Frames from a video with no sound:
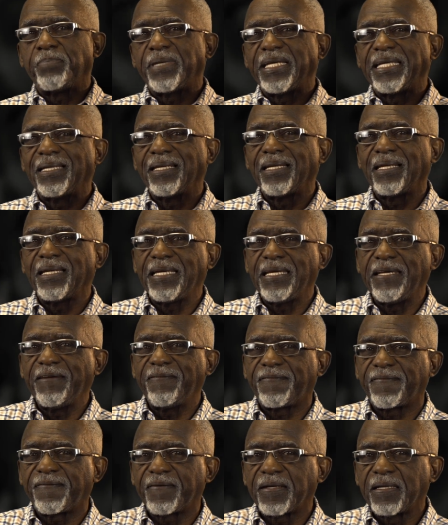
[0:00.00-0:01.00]

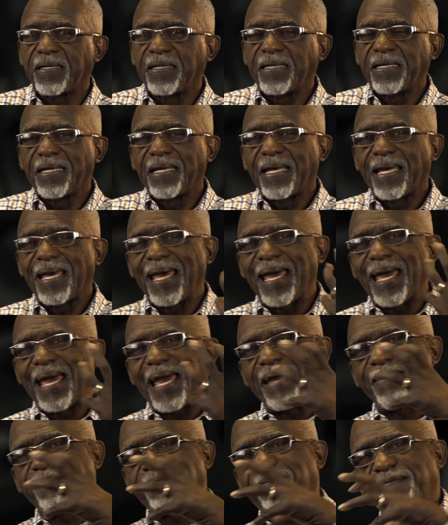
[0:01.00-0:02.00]
belief
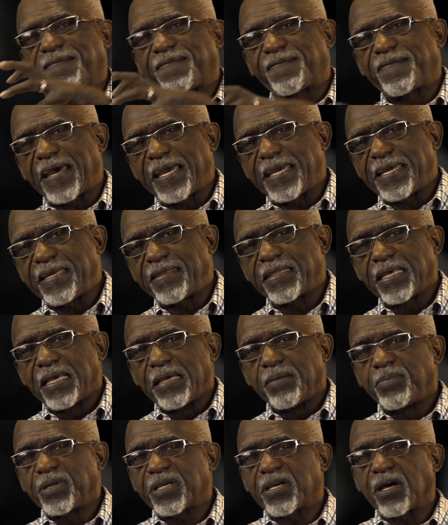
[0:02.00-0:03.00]
and faith,
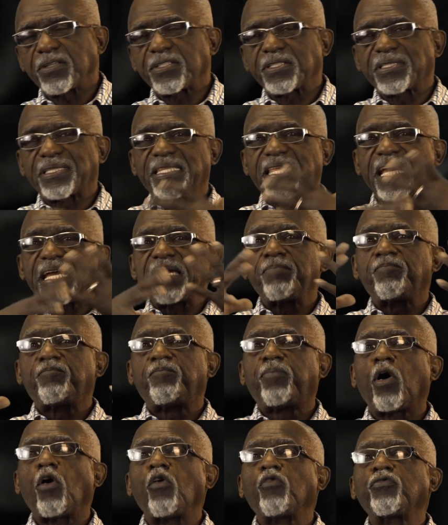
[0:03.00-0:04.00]
because they
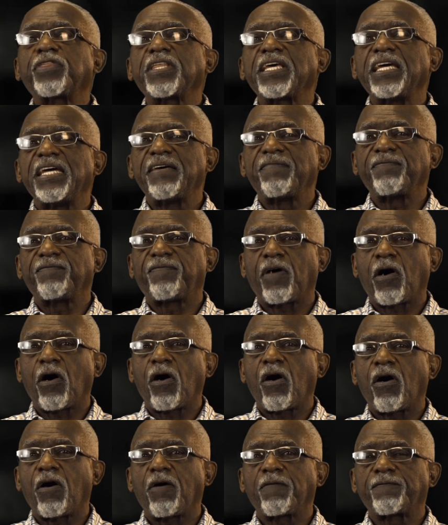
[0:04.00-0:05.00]
both
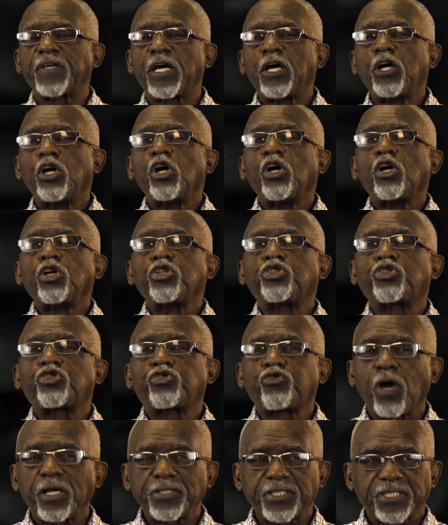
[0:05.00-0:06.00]
involve
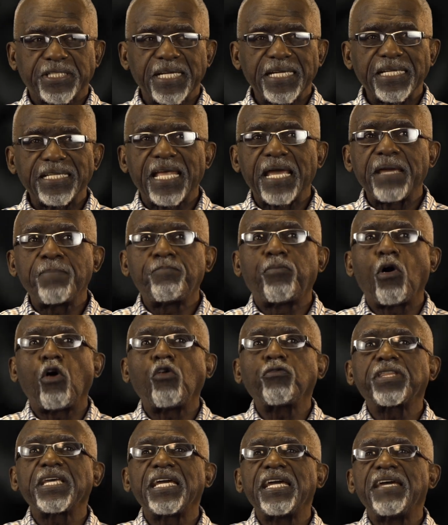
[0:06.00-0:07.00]
trusting, they
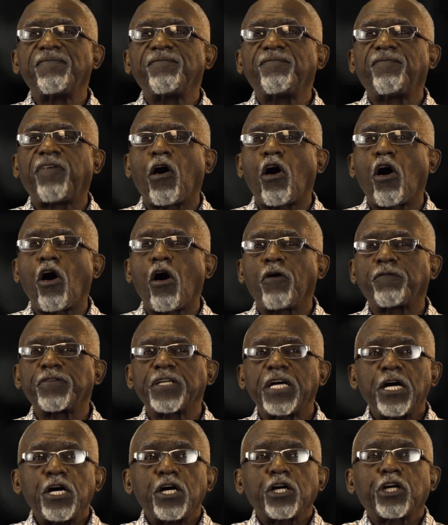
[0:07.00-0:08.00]
both involve
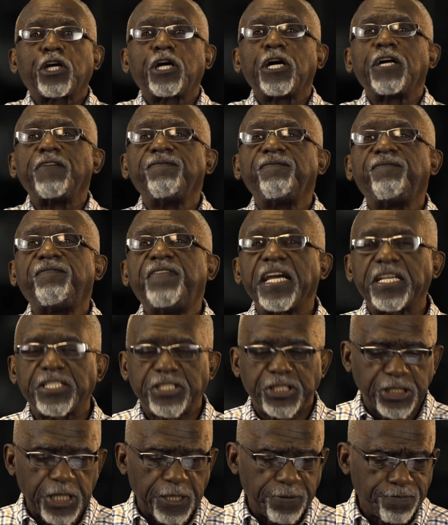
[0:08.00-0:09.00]

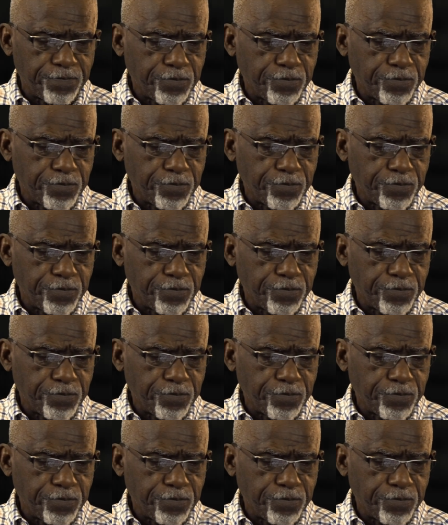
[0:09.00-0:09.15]
conviction.